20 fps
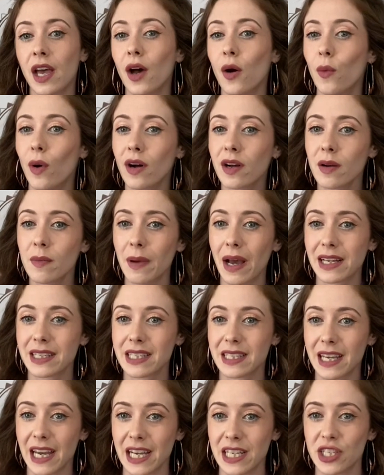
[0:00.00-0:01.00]
Welcome back
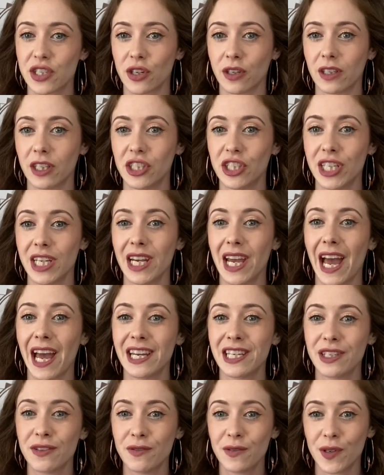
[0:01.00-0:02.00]
to K-Astrology,
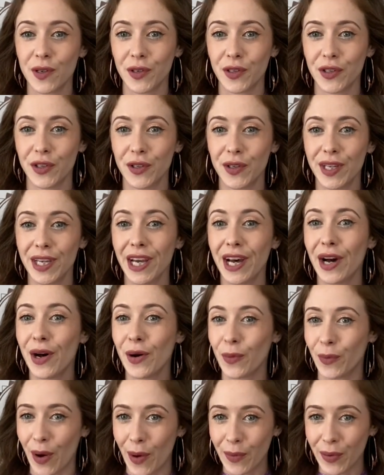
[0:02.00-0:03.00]
and if you're new here,
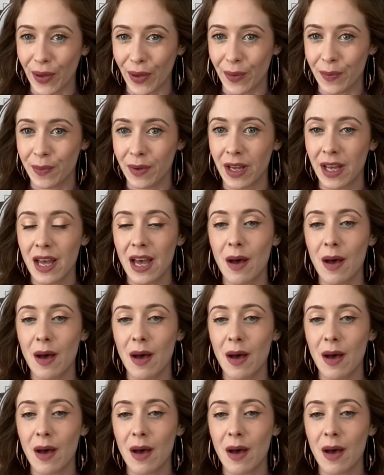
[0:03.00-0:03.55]
welcome.